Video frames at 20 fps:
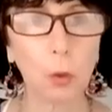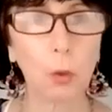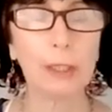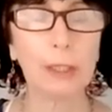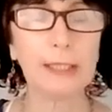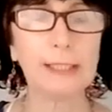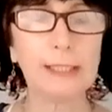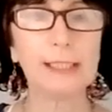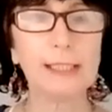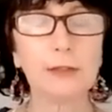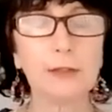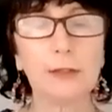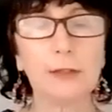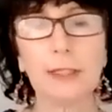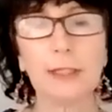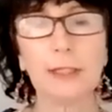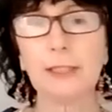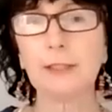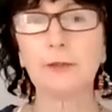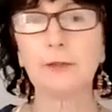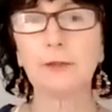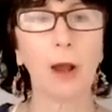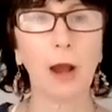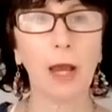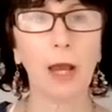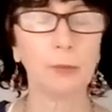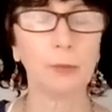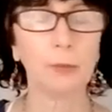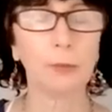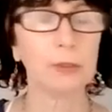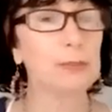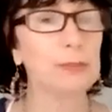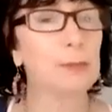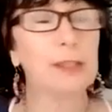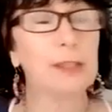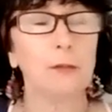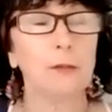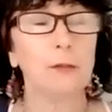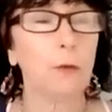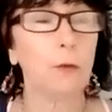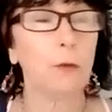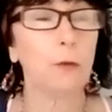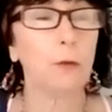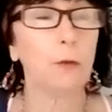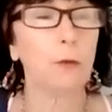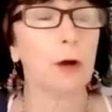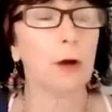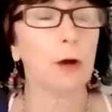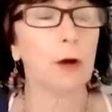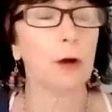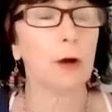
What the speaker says: He sees things from a higher perspective while keeping